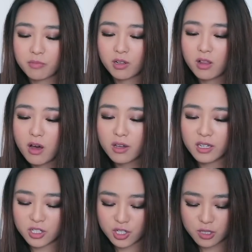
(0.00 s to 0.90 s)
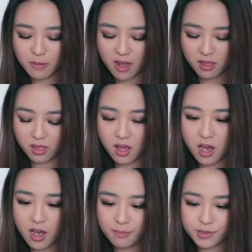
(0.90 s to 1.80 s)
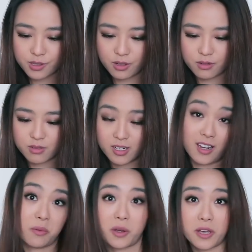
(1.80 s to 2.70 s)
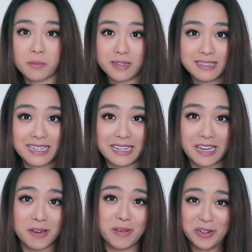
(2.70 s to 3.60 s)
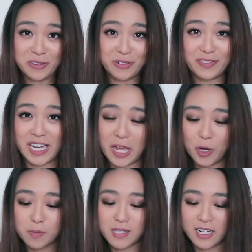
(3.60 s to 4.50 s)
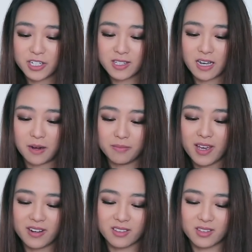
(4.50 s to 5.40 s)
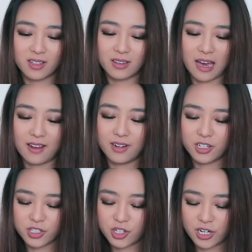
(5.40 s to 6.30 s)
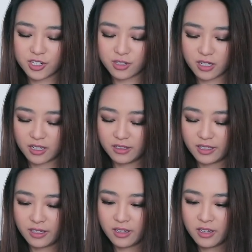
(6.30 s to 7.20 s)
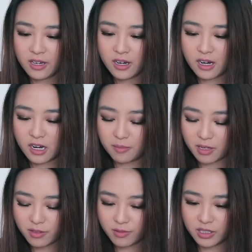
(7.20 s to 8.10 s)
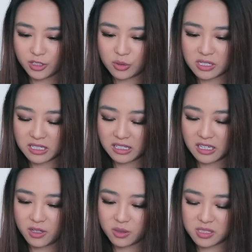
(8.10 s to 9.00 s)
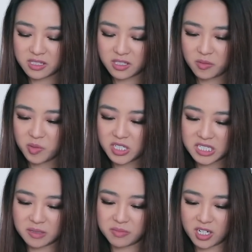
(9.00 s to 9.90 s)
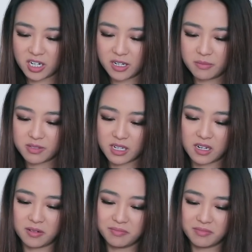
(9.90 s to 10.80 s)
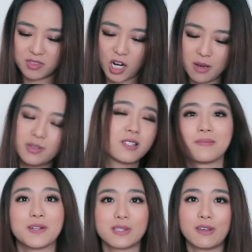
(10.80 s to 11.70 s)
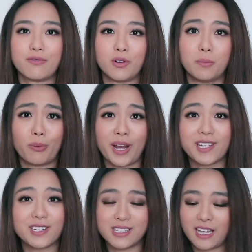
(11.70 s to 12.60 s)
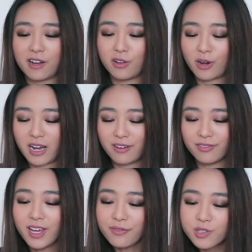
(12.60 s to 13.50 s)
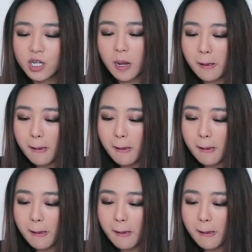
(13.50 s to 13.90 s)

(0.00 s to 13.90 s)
Clock is just my alarm, so today I woke up at 10 AM. I don't know if that helps. I just edit that and I just change it daily. I don't really use anything else. Stopwatch sometimes. Timers mostly for break to see how long I have left.